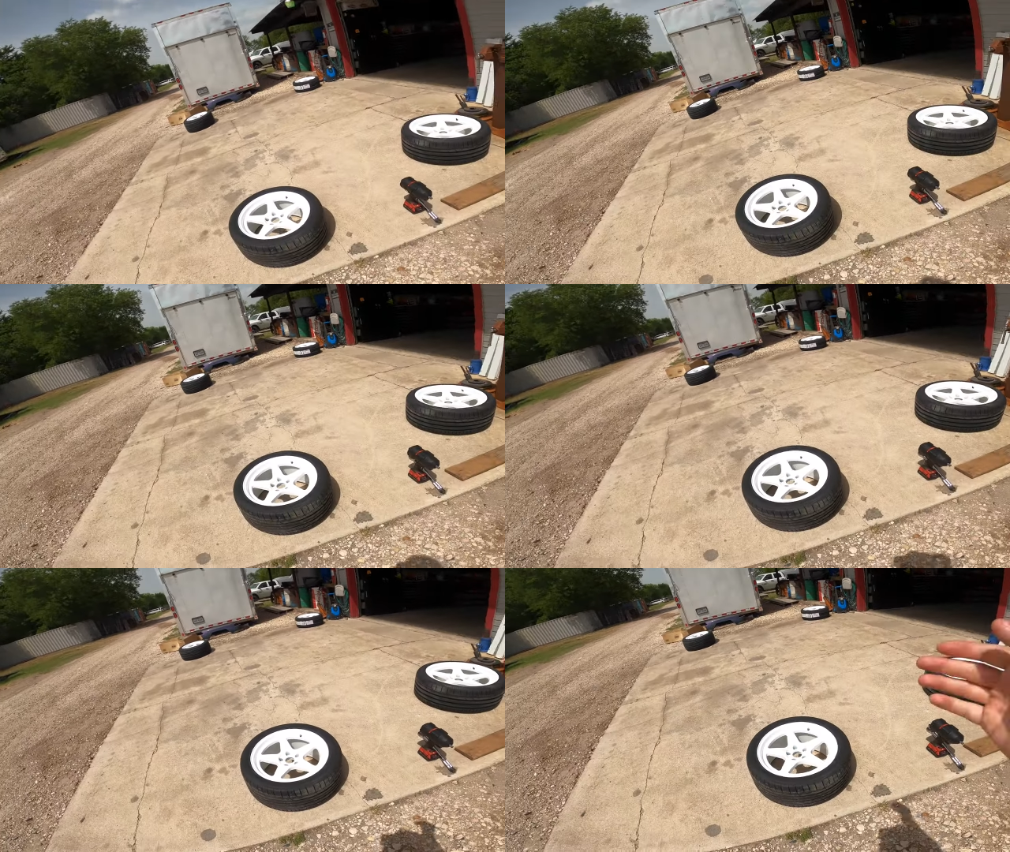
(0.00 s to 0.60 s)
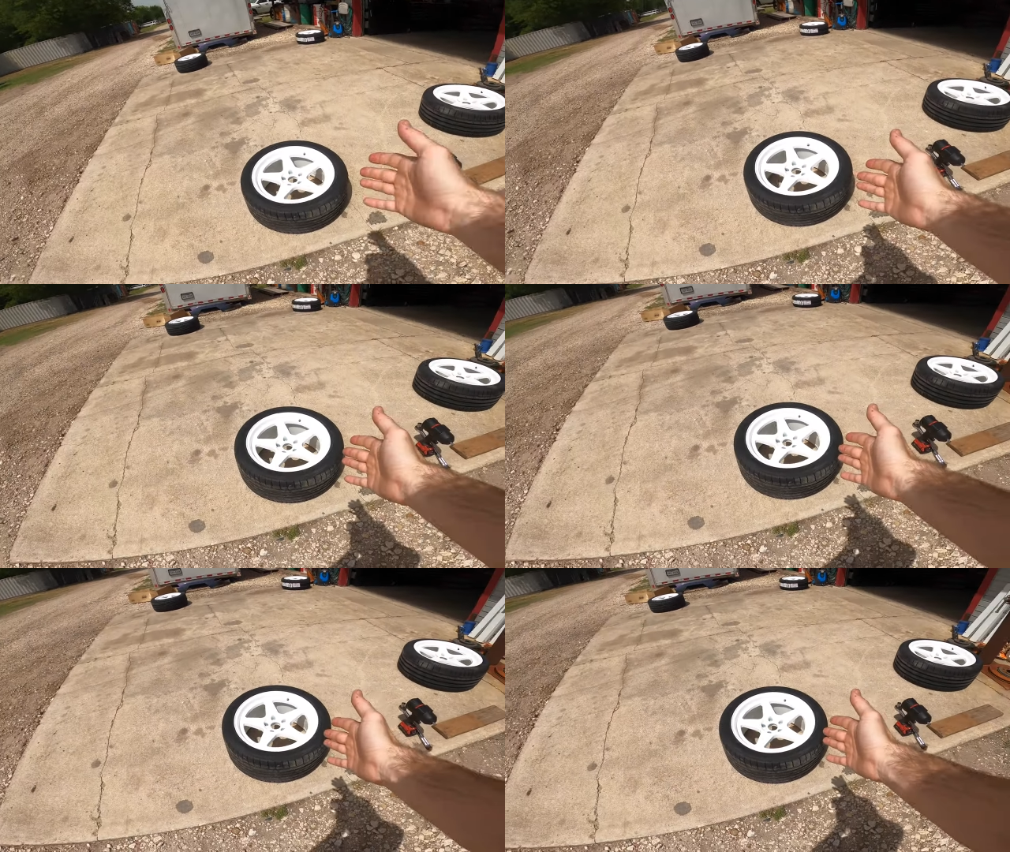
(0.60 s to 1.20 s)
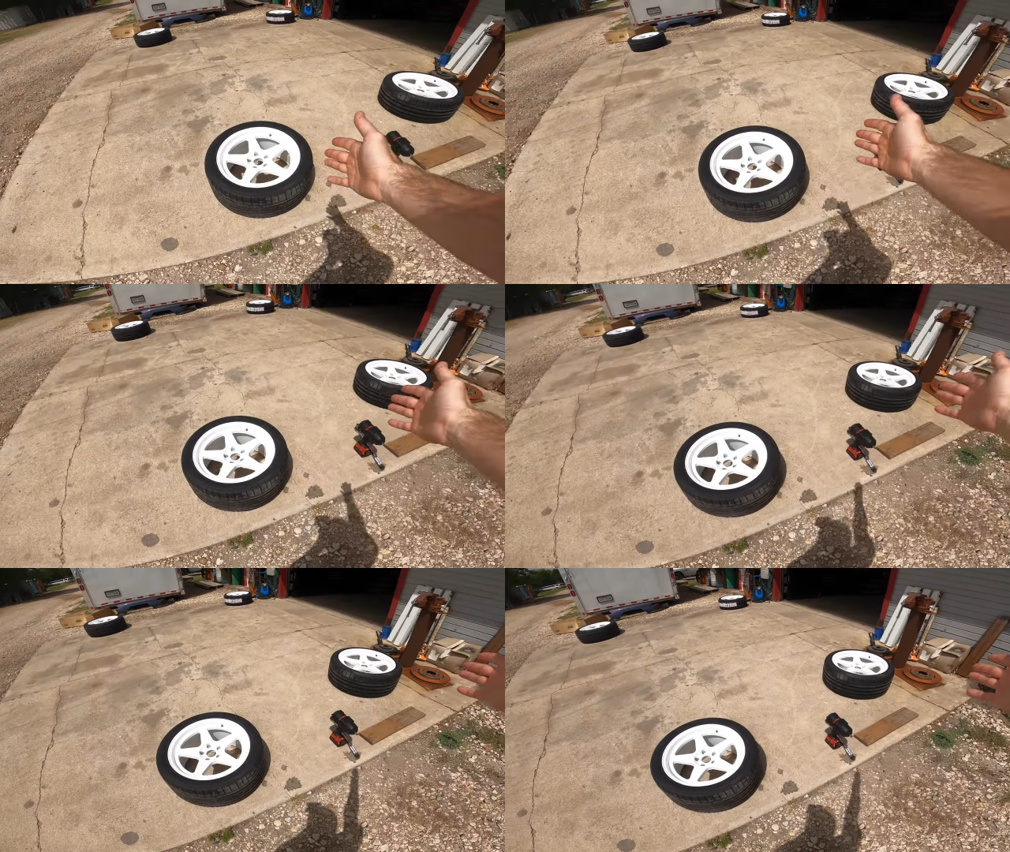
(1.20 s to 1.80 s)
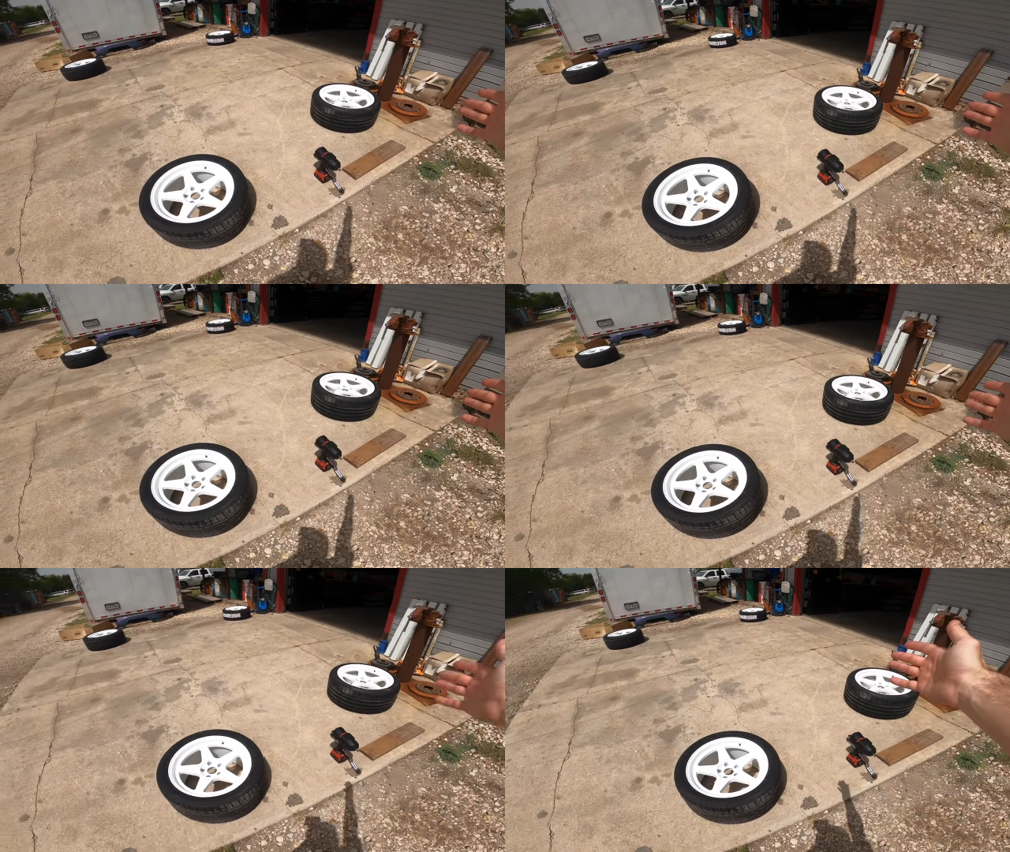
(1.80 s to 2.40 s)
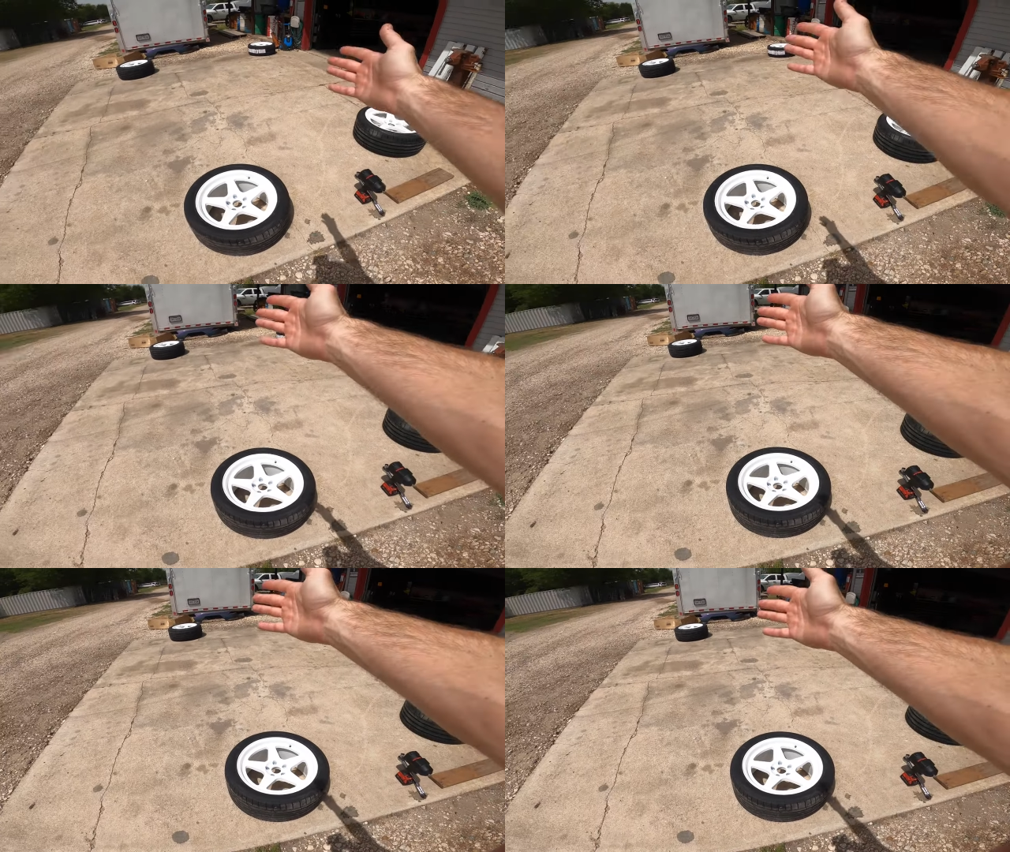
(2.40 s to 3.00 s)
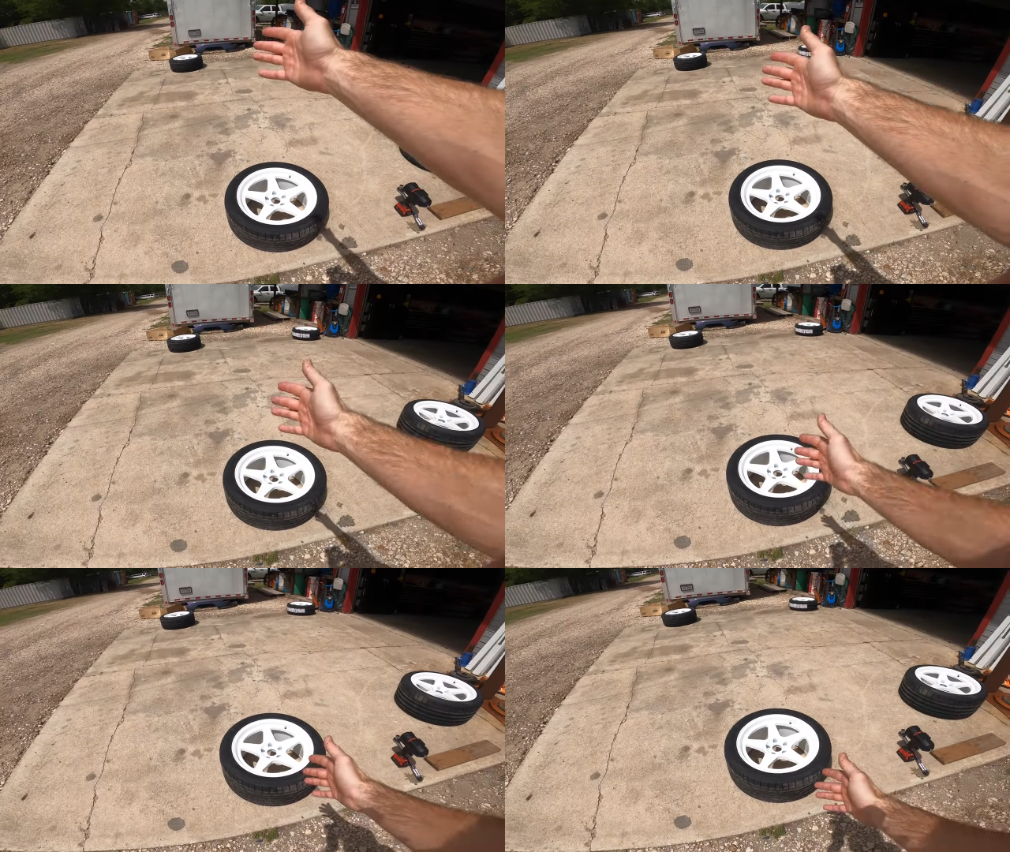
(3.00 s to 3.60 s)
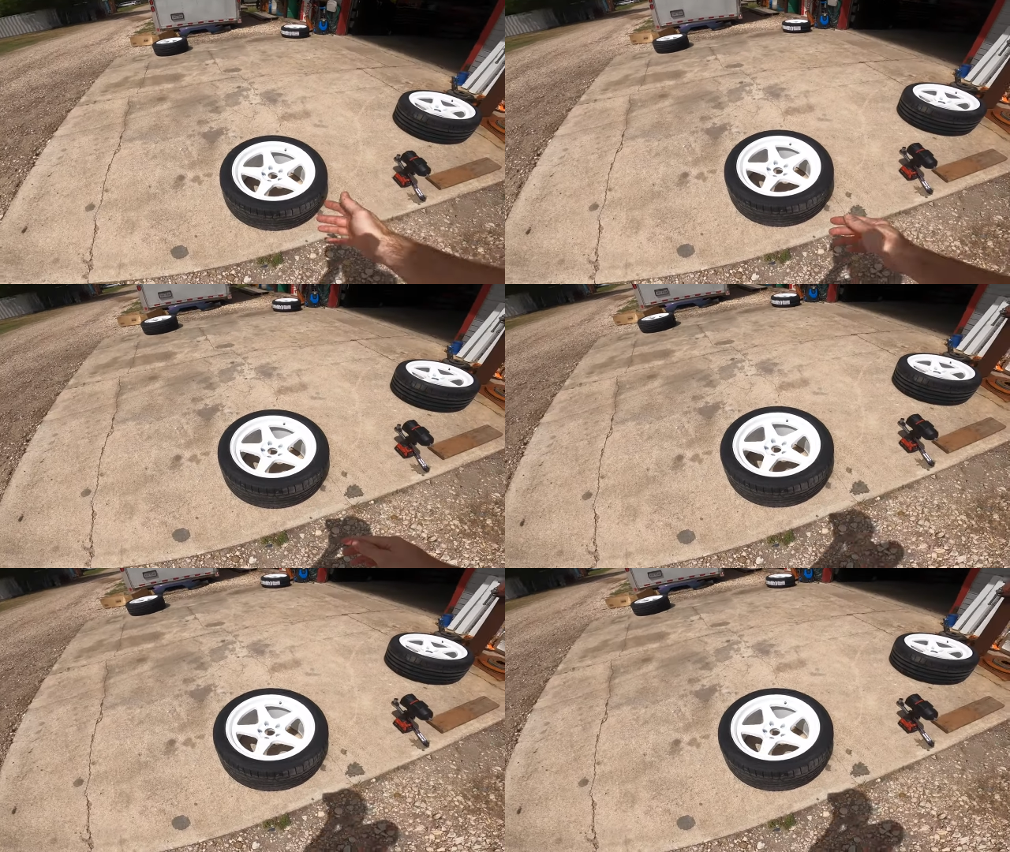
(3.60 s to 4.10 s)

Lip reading: [unreadable: no face in view]